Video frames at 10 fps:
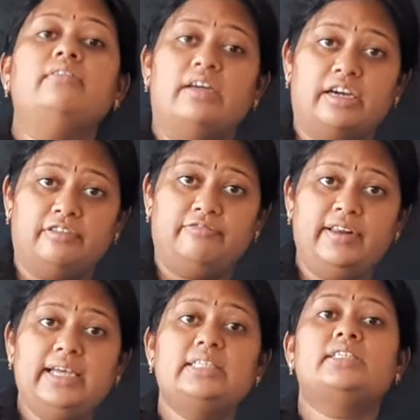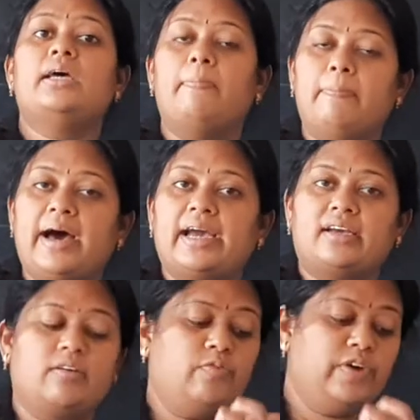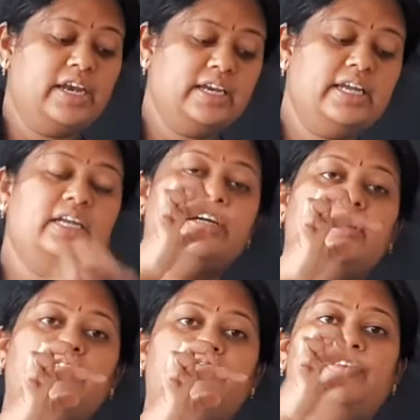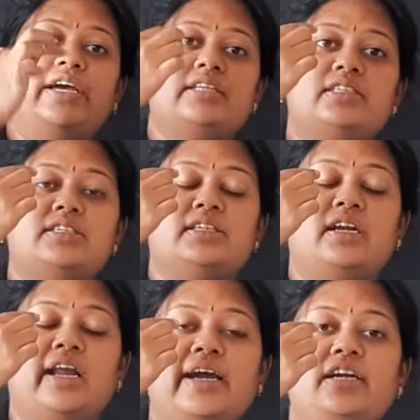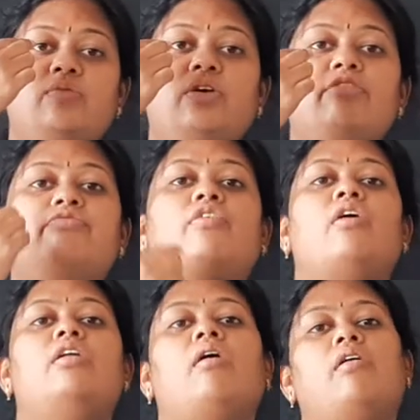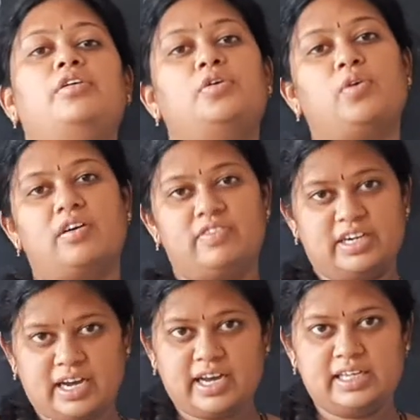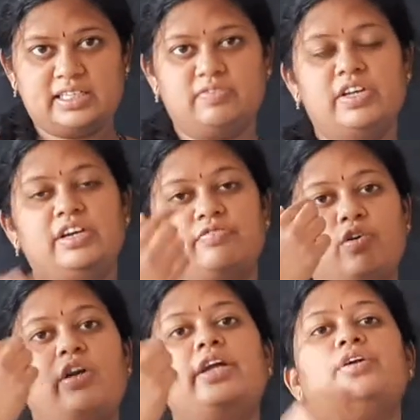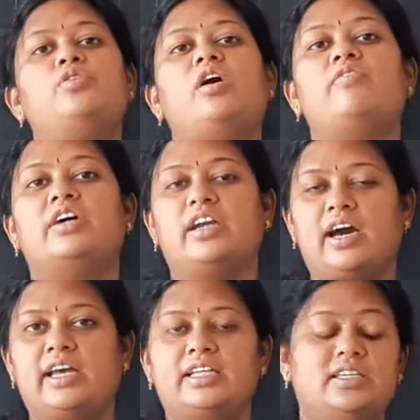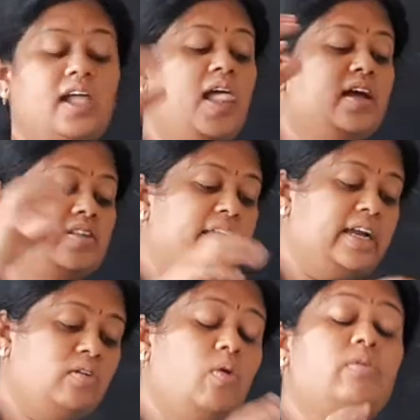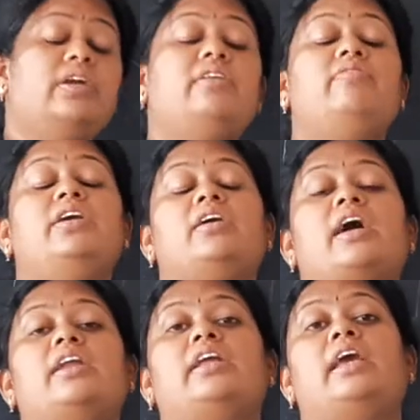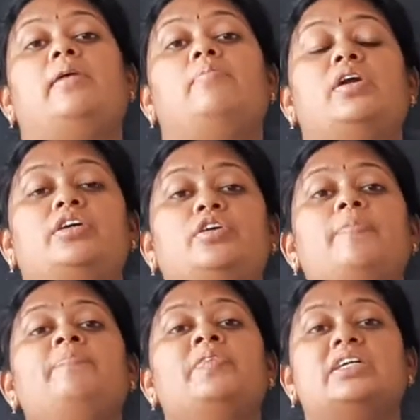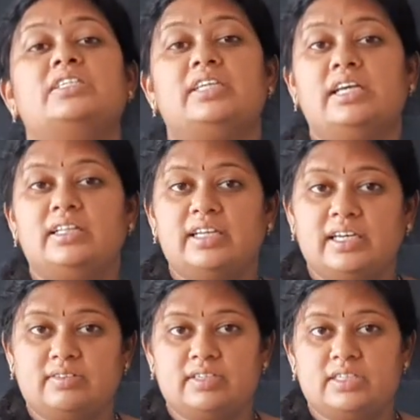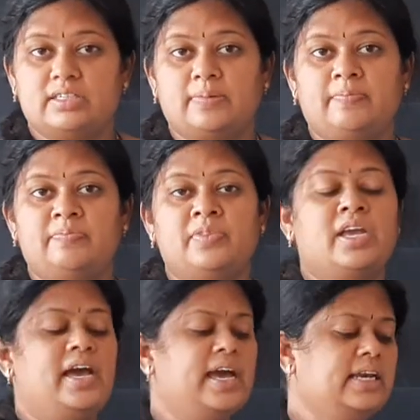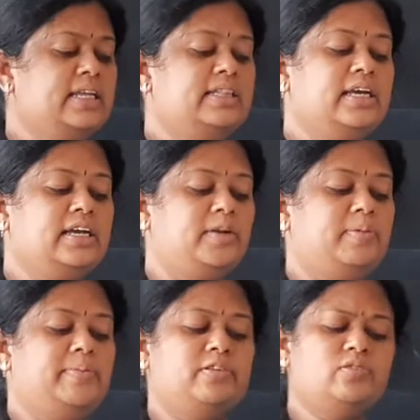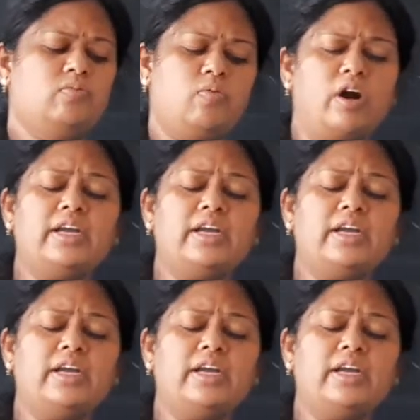reflects back. When it reflects, the light will fall onto our eyes. When it falls into our eyes, then only we can able to see things. Anything it may be. So what